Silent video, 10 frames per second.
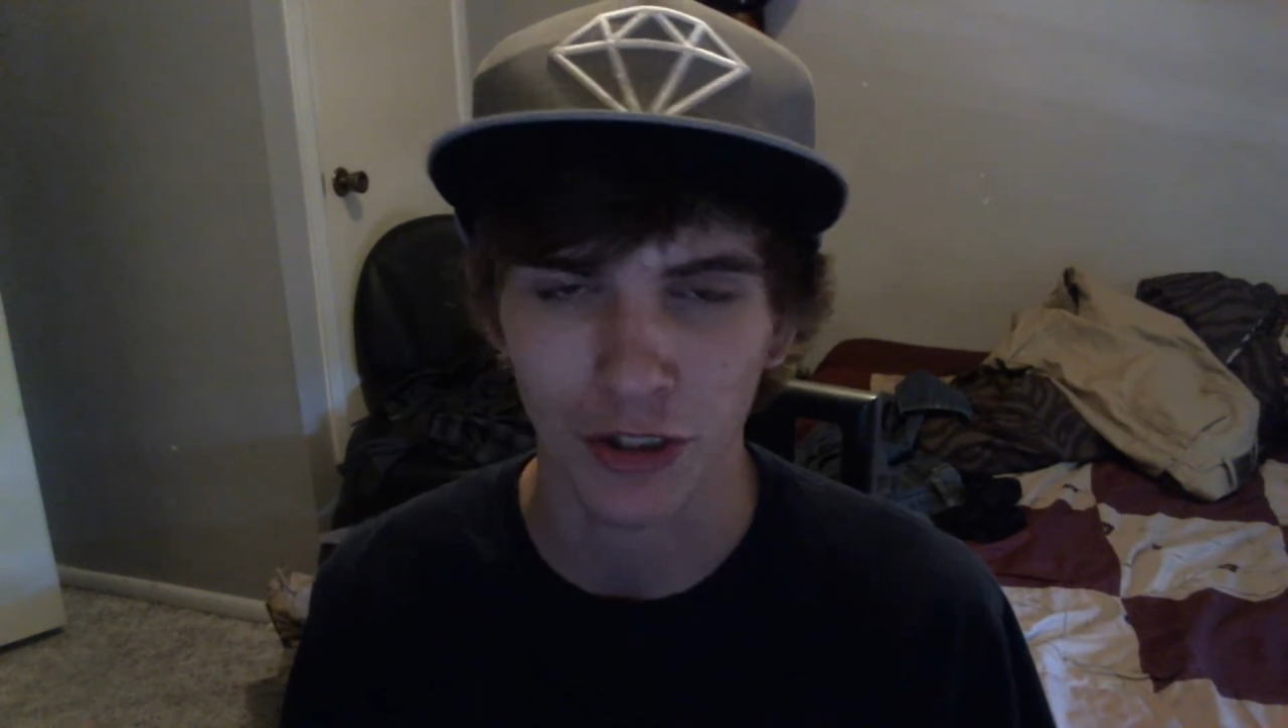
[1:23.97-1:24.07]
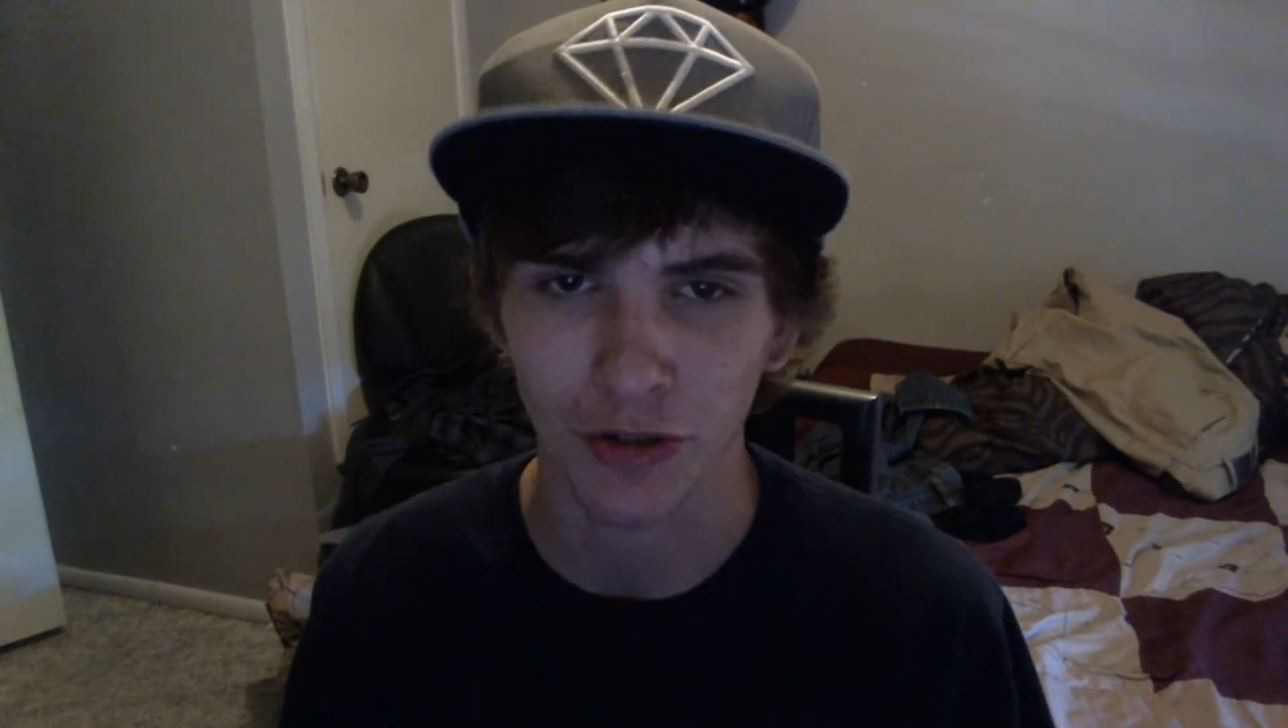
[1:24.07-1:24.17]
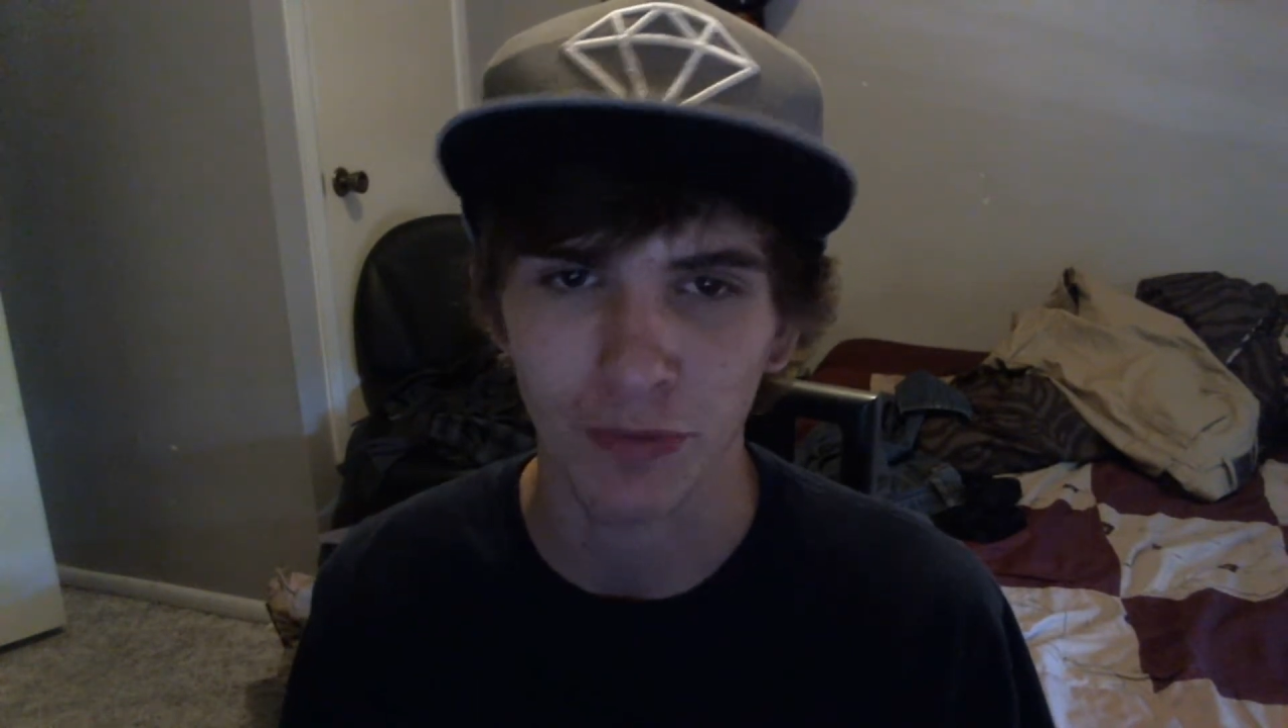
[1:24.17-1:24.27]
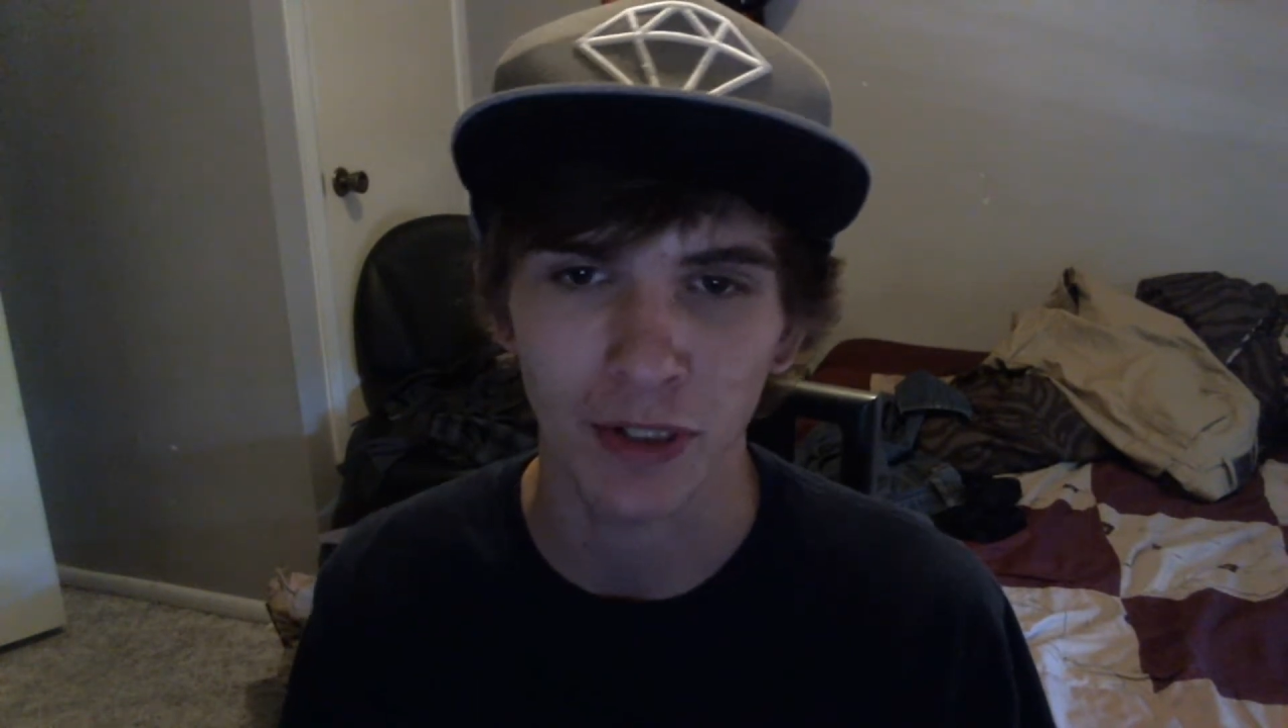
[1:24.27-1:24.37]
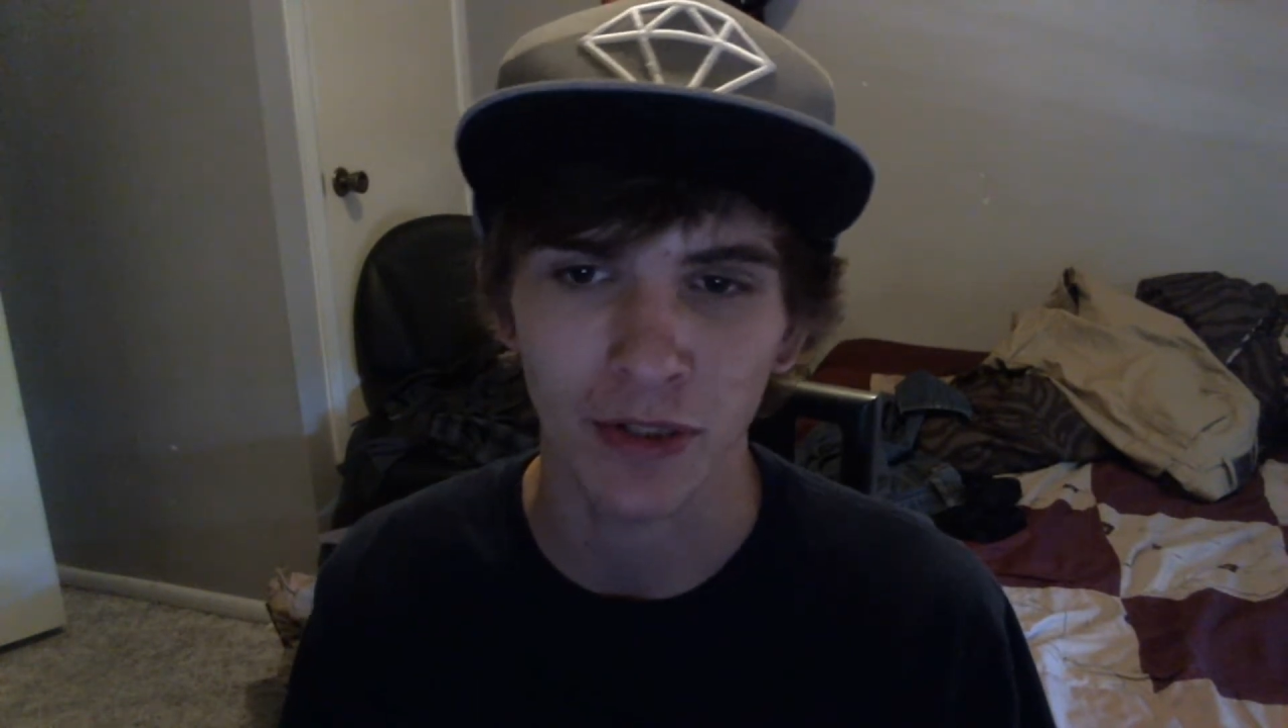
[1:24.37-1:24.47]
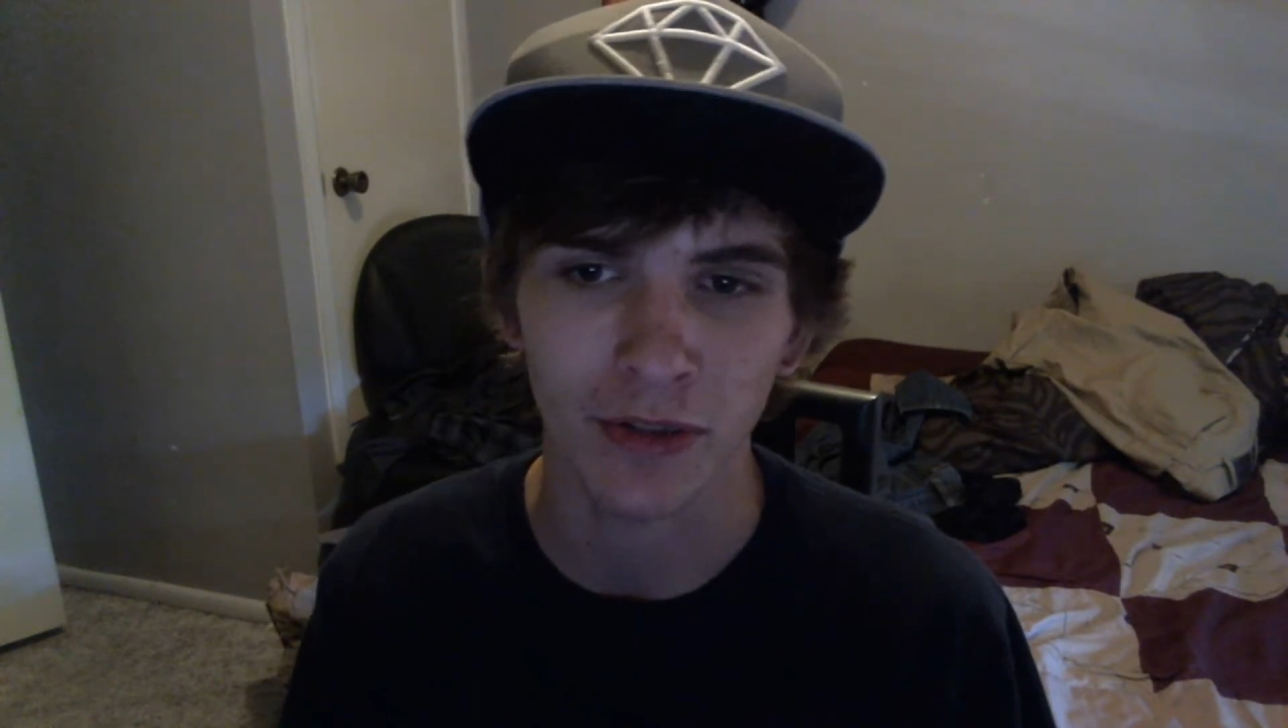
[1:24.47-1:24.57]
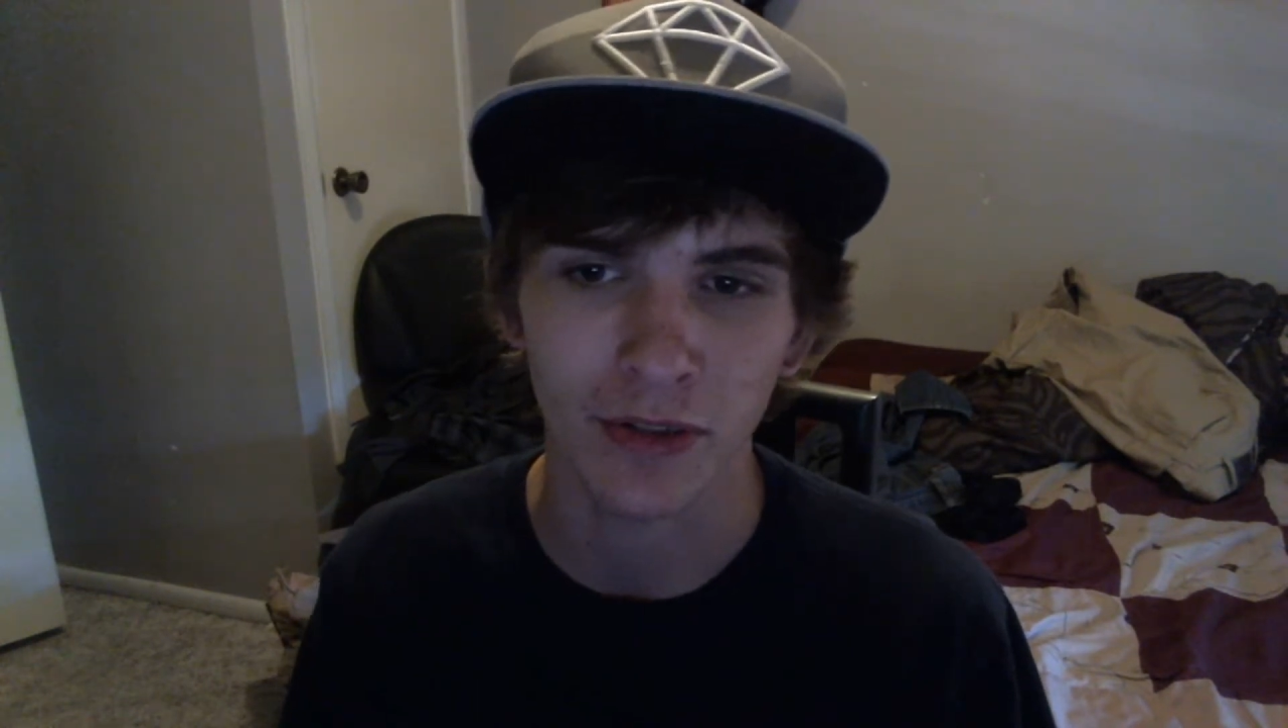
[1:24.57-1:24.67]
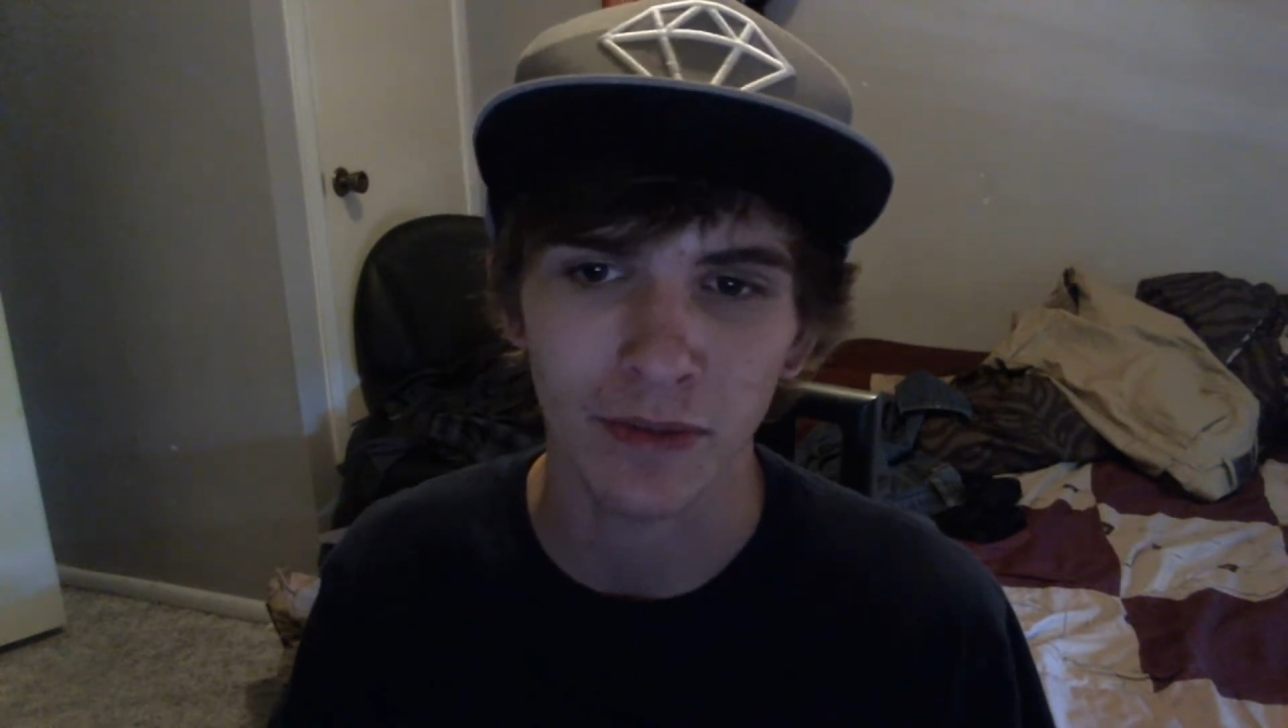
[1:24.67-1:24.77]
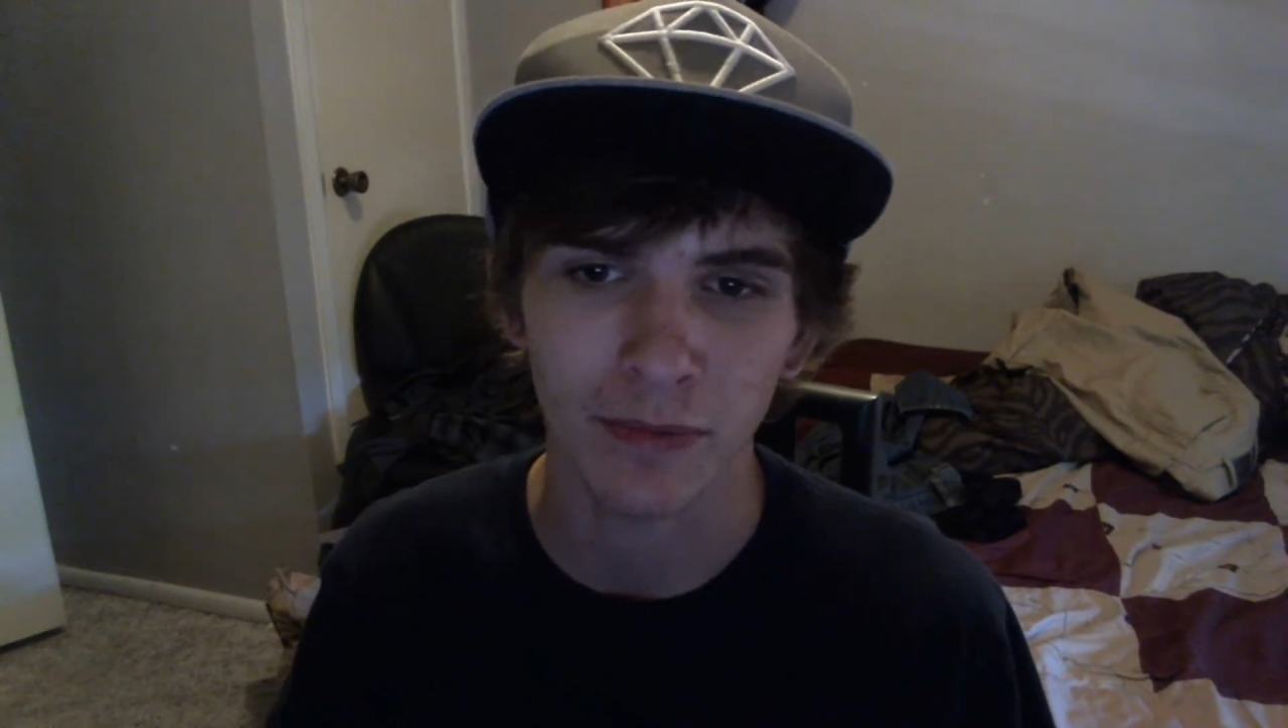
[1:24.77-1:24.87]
your speakers.